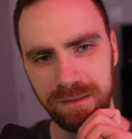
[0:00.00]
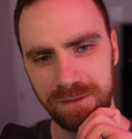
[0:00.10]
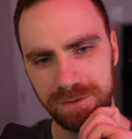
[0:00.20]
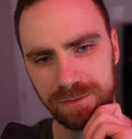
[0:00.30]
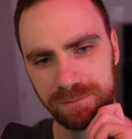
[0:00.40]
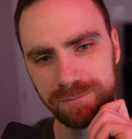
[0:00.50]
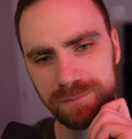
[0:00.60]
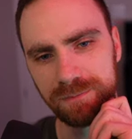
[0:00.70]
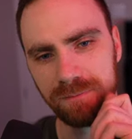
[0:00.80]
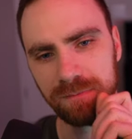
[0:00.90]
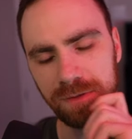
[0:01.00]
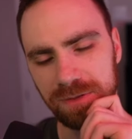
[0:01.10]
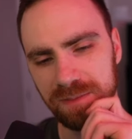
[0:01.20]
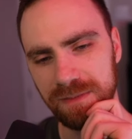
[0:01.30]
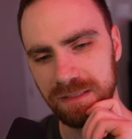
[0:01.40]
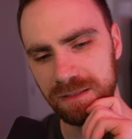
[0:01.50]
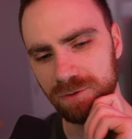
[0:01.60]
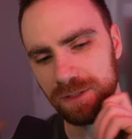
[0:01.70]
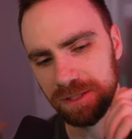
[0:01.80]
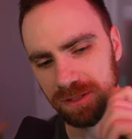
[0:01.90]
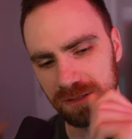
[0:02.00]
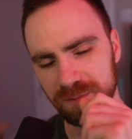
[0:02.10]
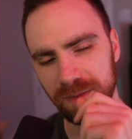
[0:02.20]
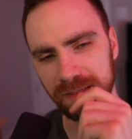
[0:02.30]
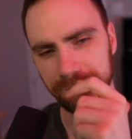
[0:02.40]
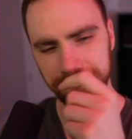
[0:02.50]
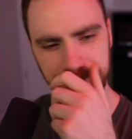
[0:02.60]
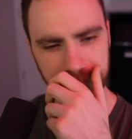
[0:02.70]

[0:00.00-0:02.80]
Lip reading: extra 13 minutes of questions, but